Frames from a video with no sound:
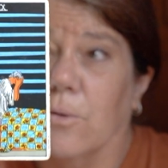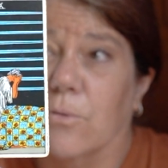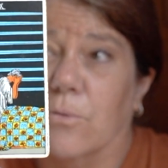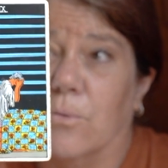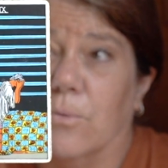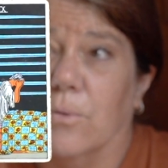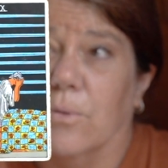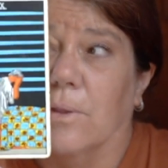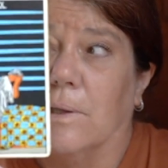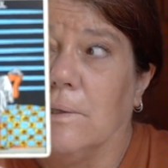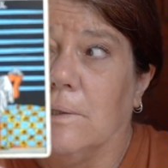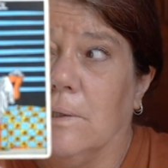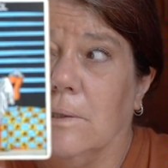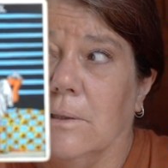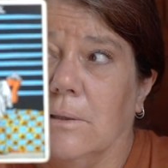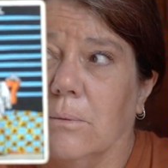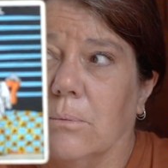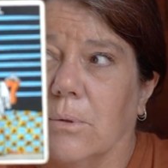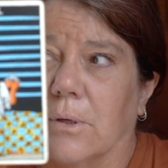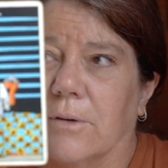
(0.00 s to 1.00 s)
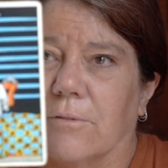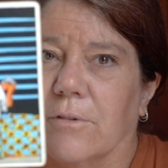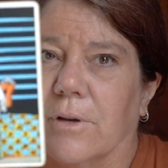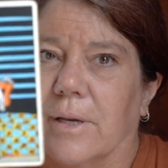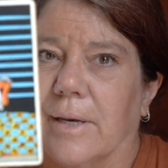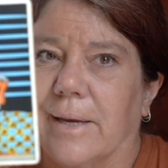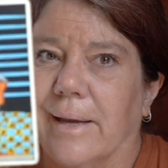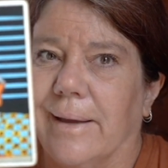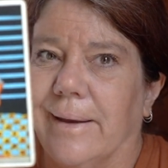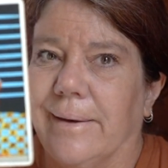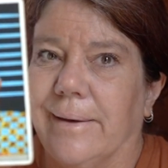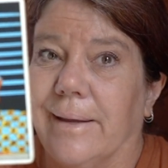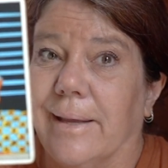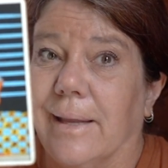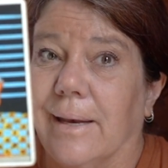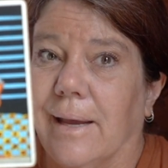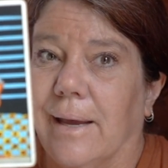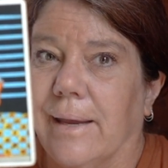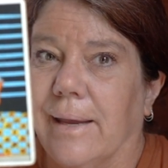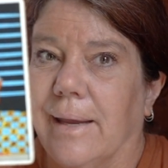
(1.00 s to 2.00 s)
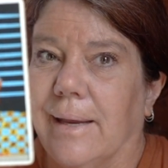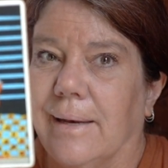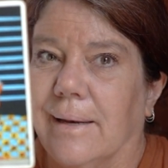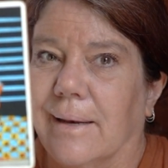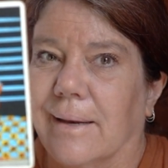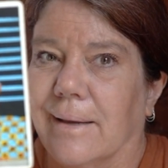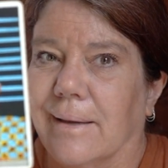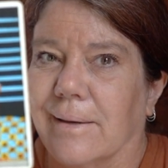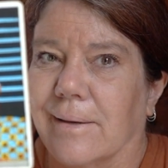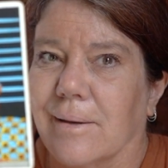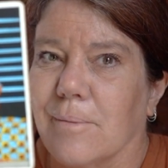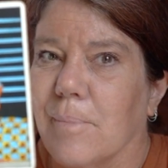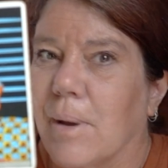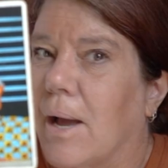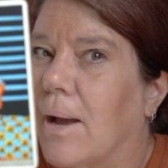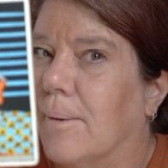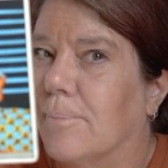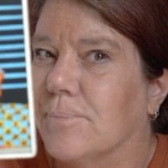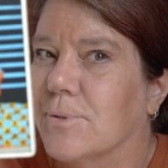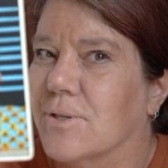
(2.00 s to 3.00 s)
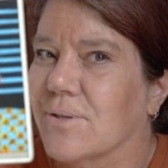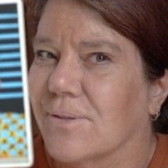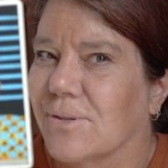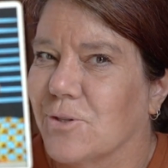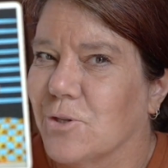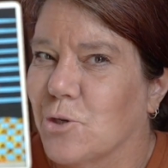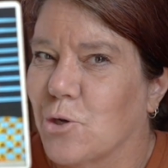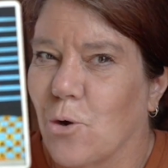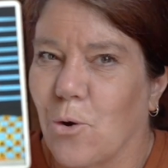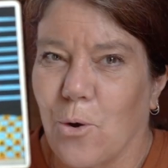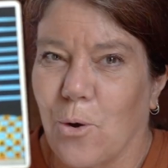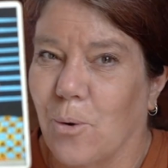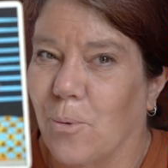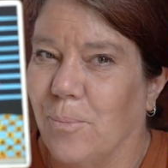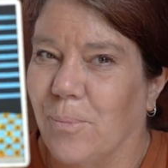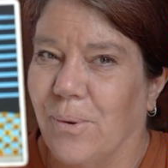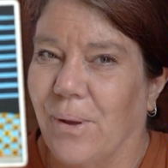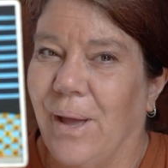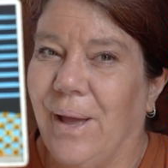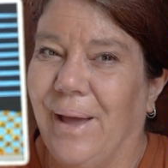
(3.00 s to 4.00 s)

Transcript: through the, oh, what have I done? Can I handle it? Am I up to the job?